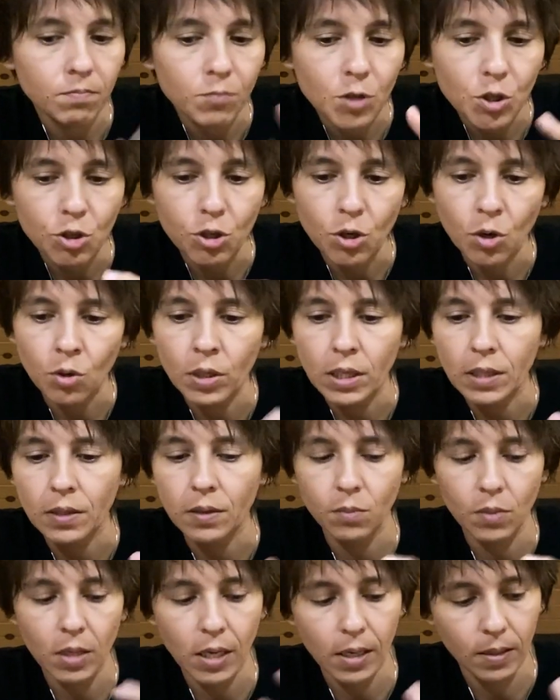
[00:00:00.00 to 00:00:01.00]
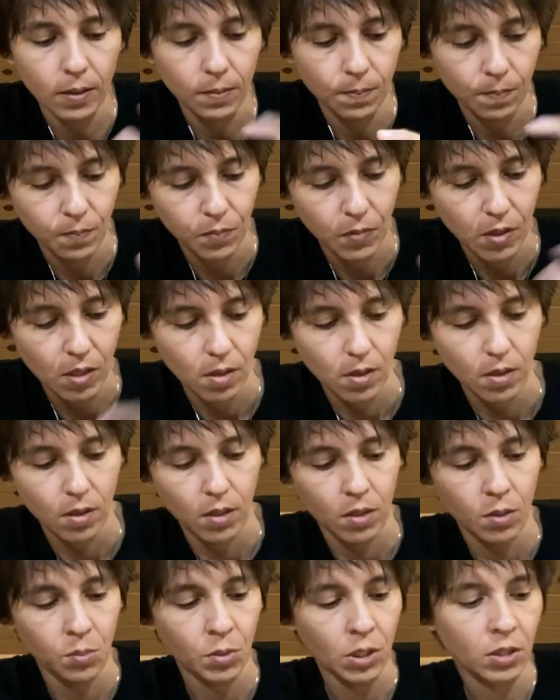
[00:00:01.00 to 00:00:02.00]
showing them that.
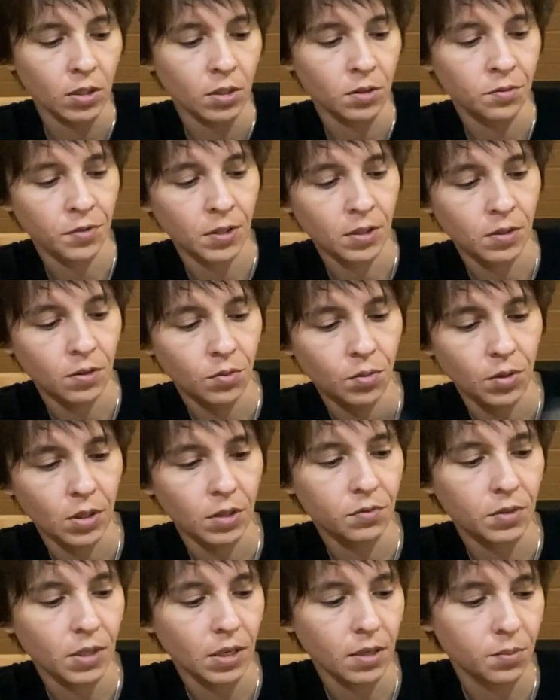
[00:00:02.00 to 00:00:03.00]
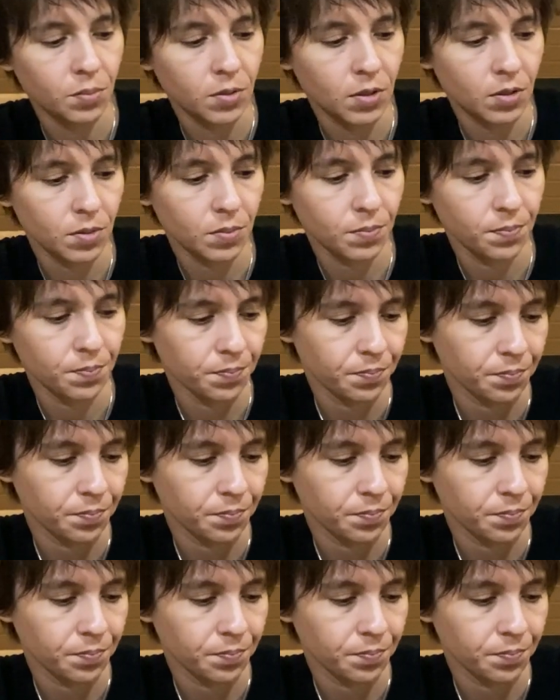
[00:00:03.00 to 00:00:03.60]
Let me clarify the Three of Cups.